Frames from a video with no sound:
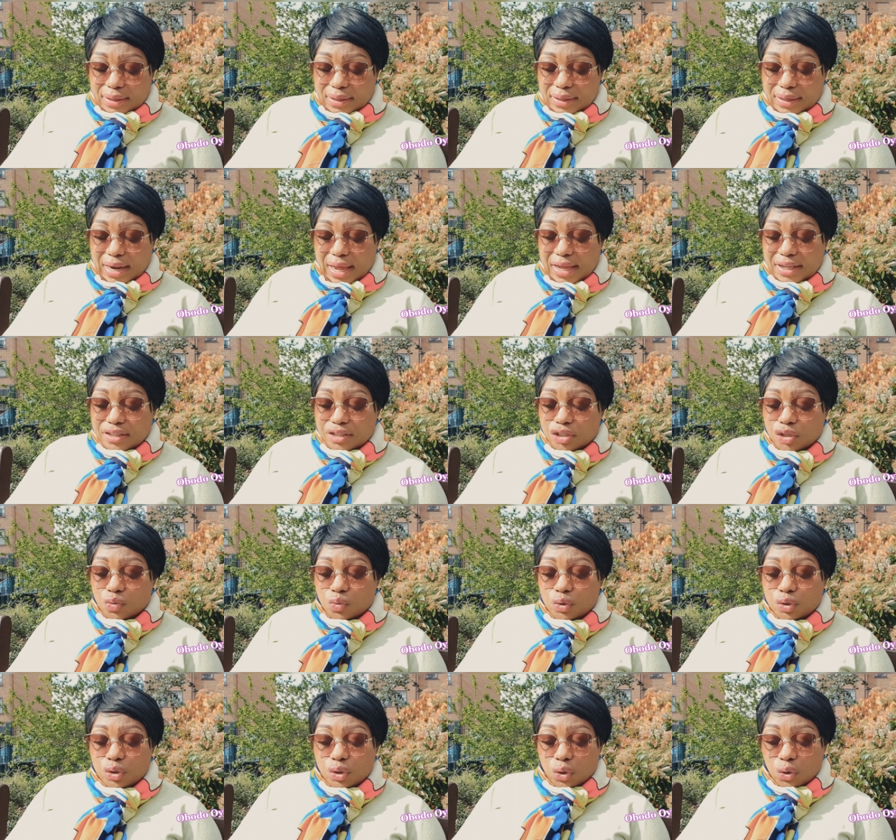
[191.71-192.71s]
that you
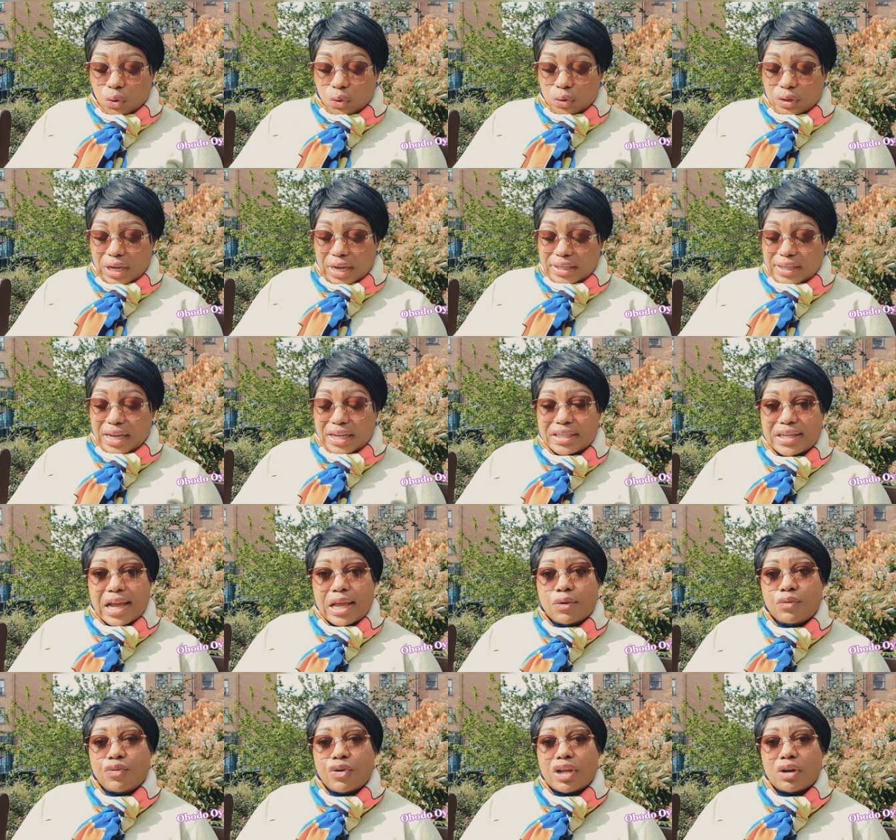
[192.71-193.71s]
will know that they are
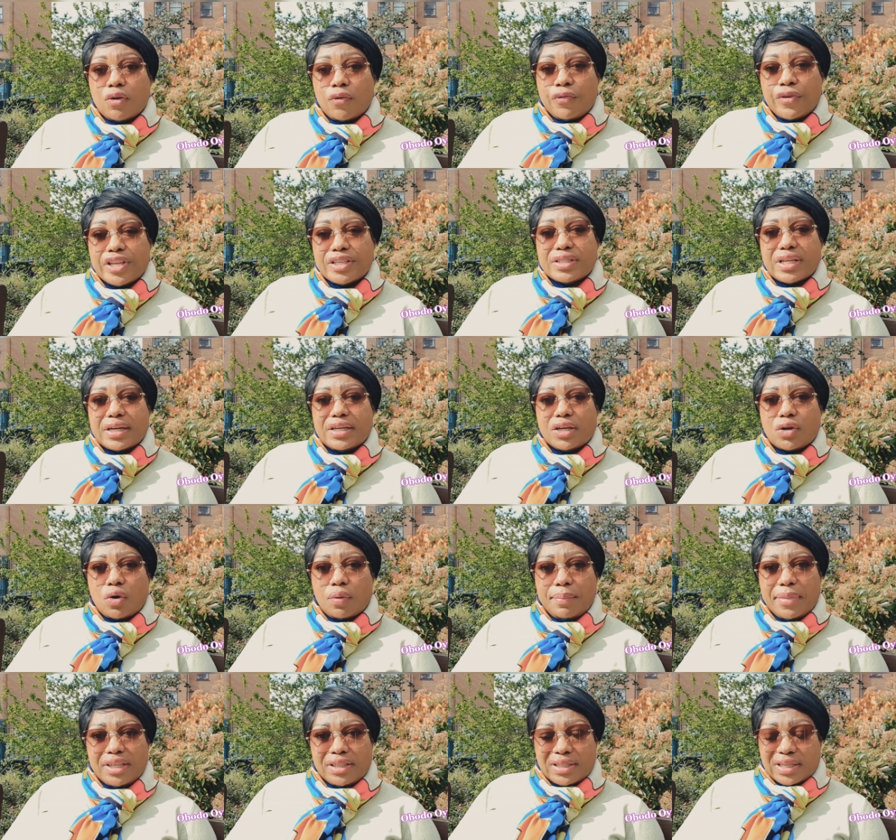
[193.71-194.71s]
dying for an offense that they
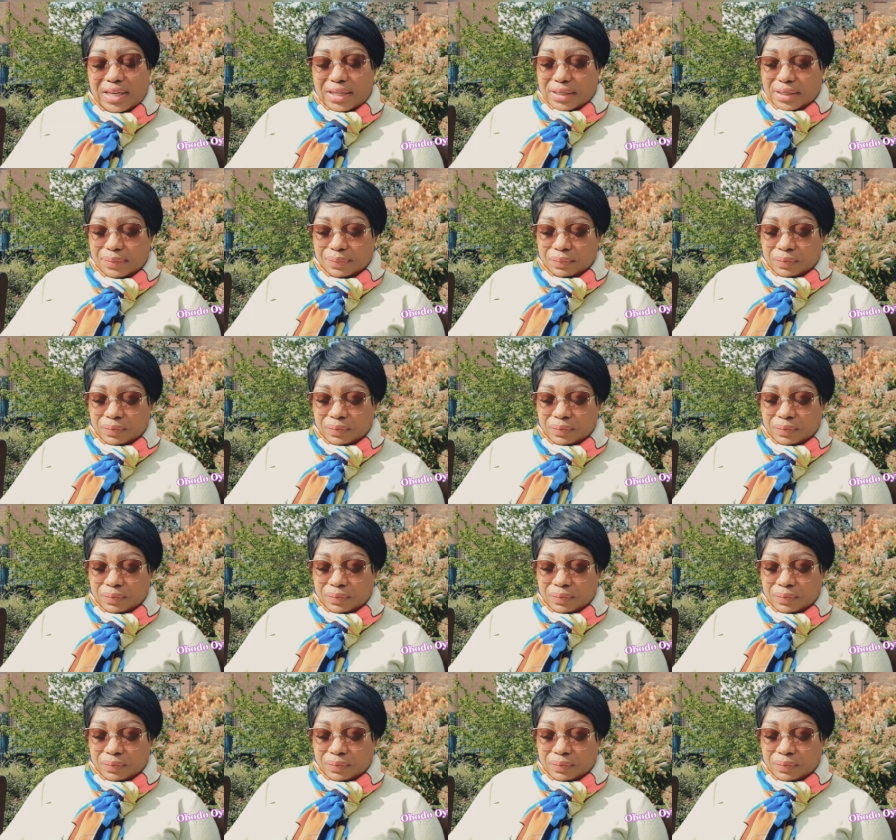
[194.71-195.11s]
committed.